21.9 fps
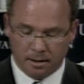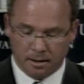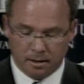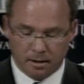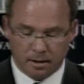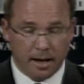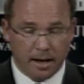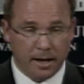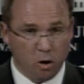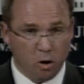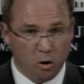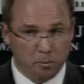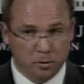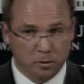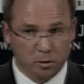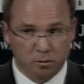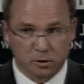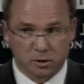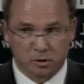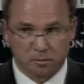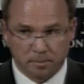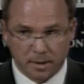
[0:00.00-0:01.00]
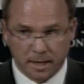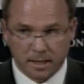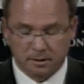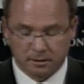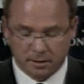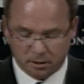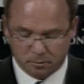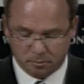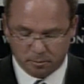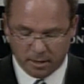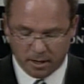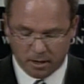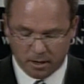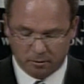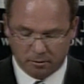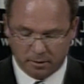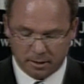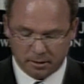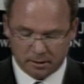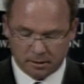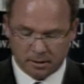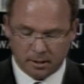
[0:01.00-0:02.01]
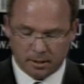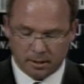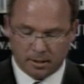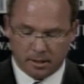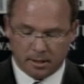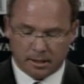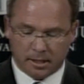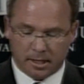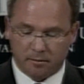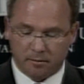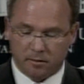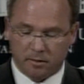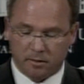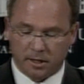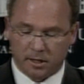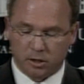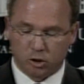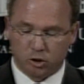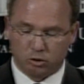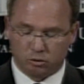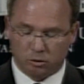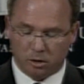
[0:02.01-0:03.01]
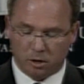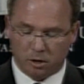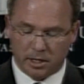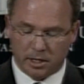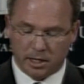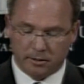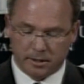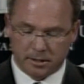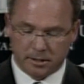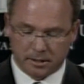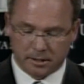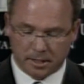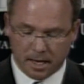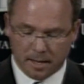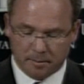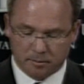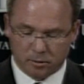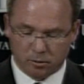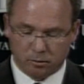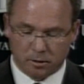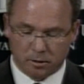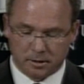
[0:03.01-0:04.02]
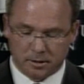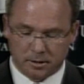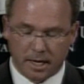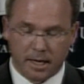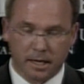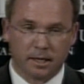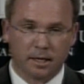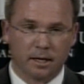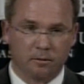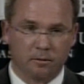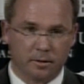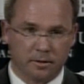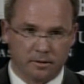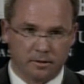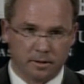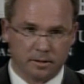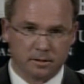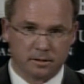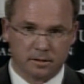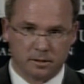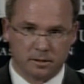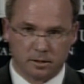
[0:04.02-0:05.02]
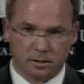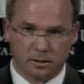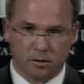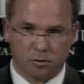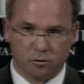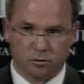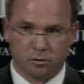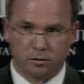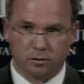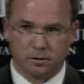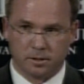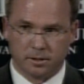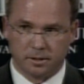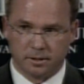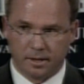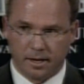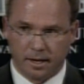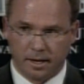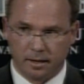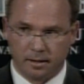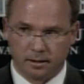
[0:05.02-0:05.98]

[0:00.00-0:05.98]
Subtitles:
I hope you respect these boundaries, given the extraordinary steps we're taking with this disclosure today.